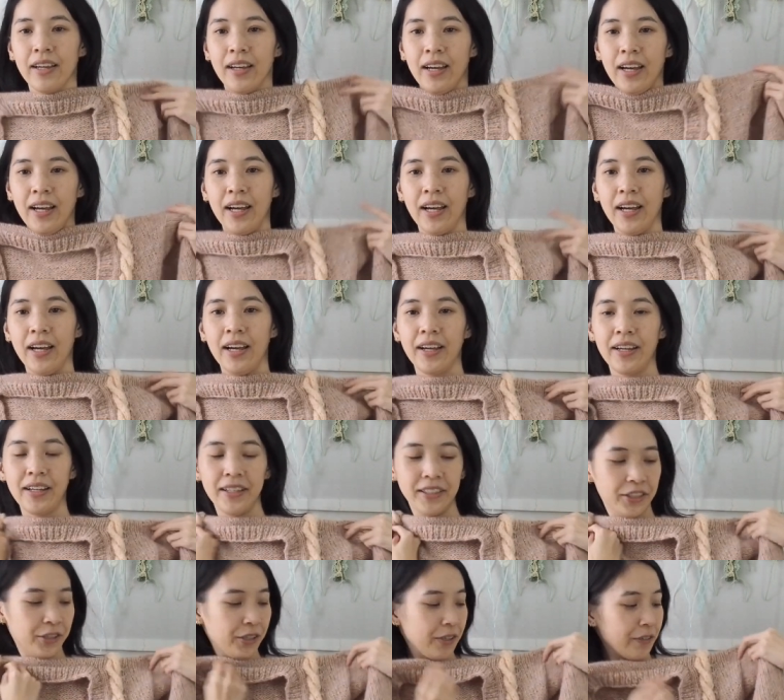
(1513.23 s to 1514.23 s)
Uh,
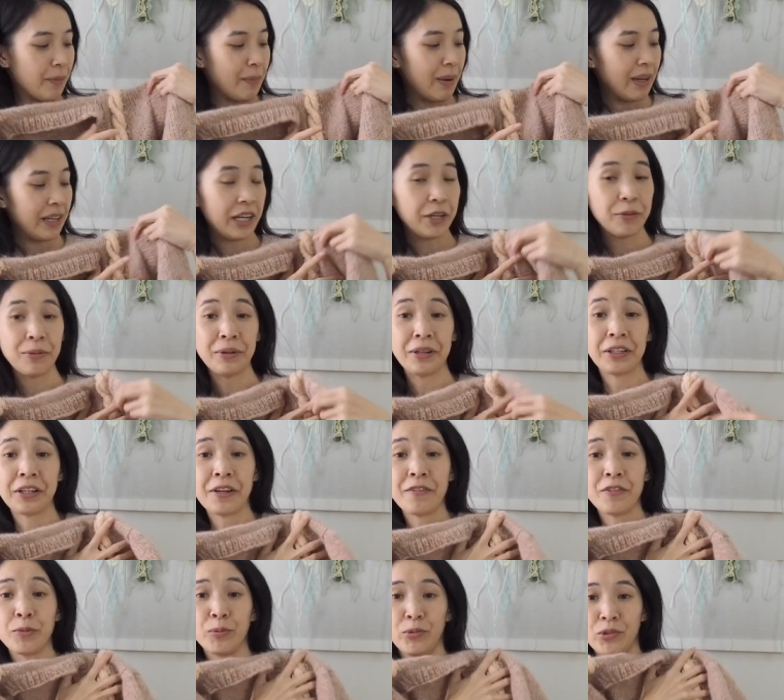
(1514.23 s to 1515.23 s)
sorry if I made anyone
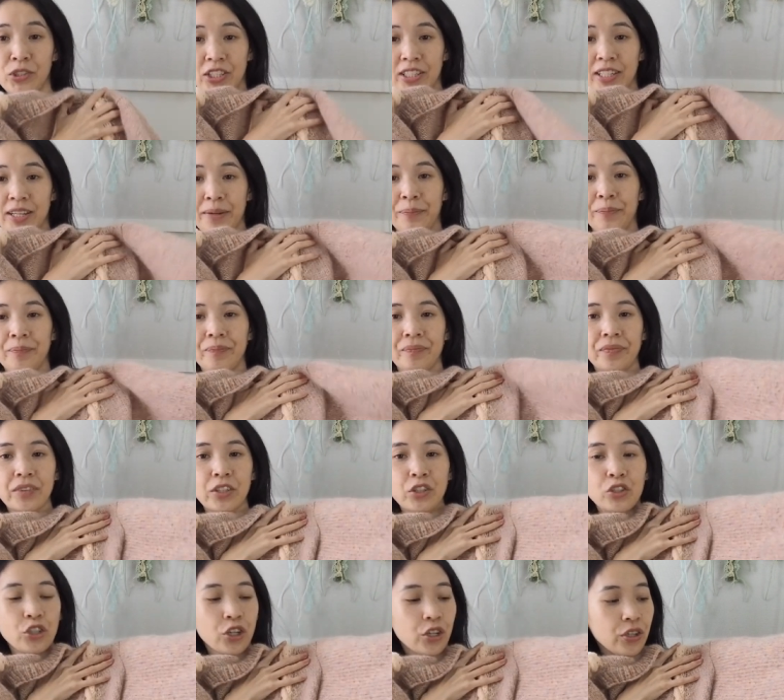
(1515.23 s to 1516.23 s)
uncomfortable just then.
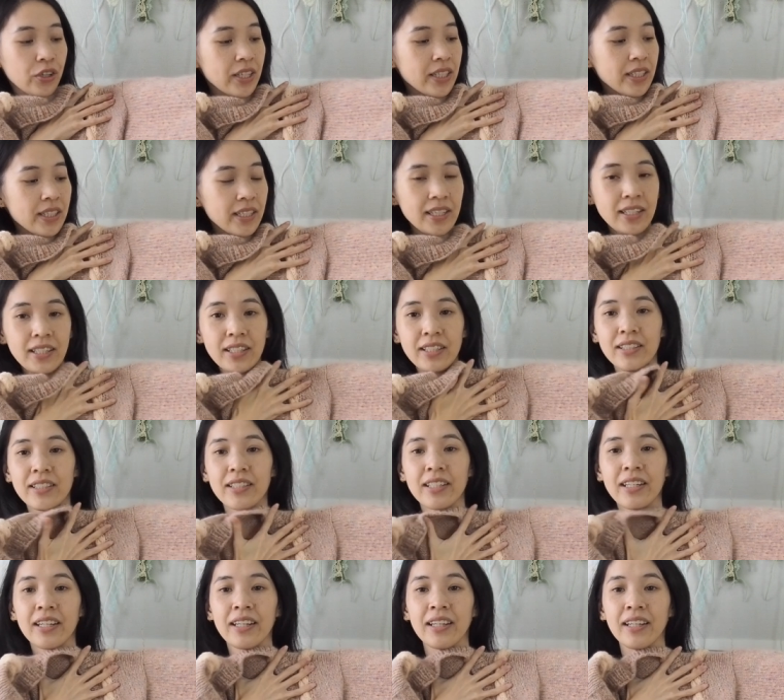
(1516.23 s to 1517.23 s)
So this
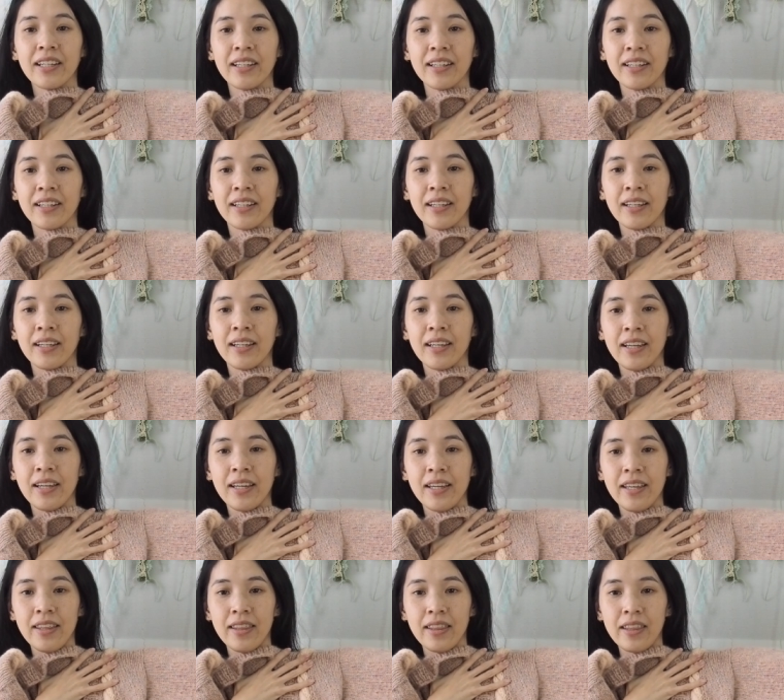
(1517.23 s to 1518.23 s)
is
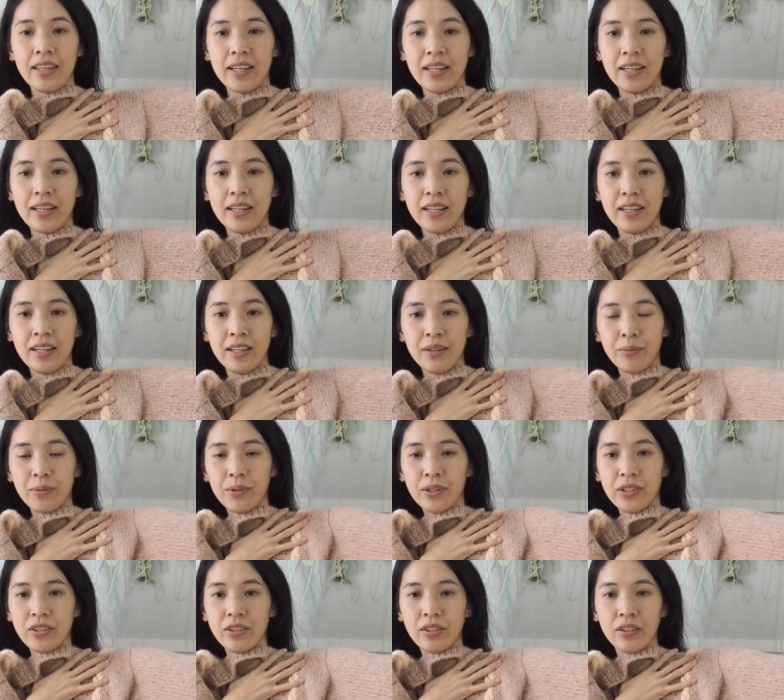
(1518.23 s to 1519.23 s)
the
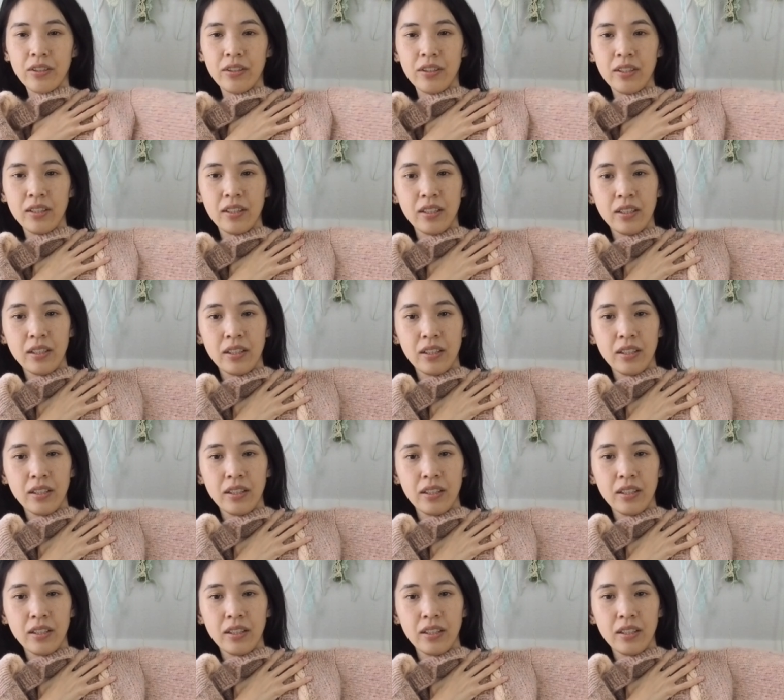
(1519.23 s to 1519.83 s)
what is it the